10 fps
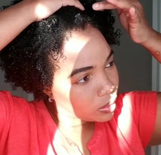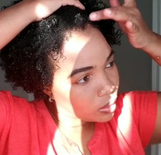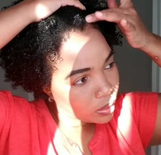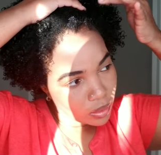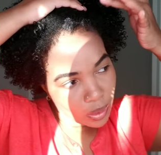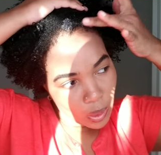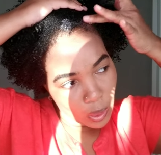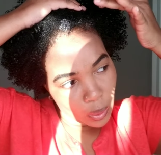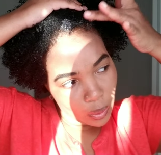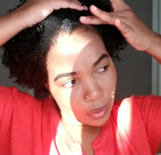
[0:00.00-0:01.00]

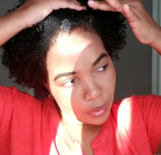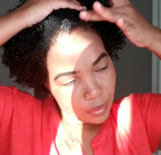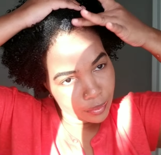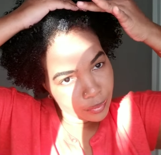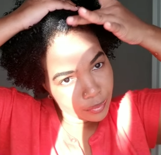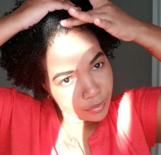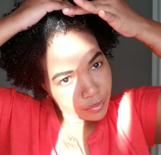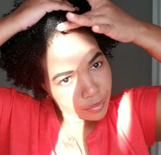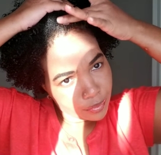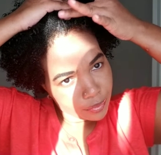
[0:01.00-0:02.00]

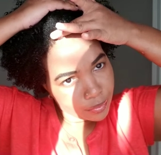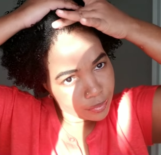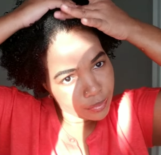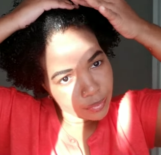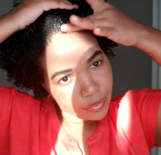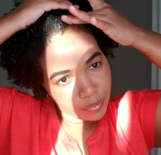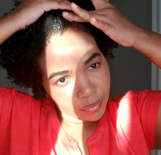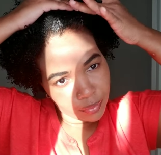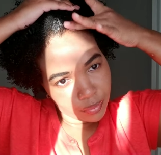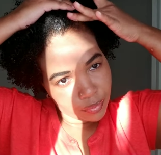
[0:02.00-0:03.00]

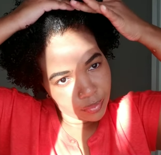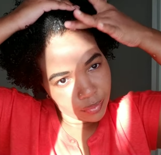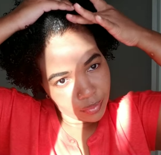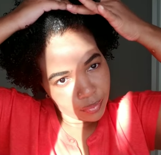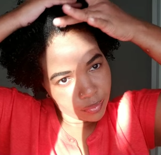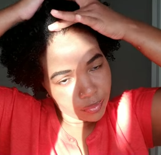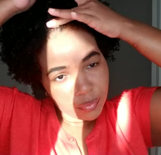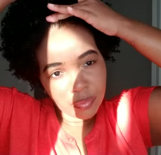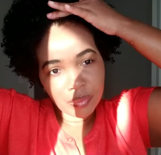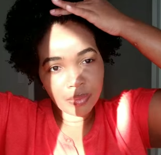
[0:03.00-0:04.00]
No one is speaking in this clip.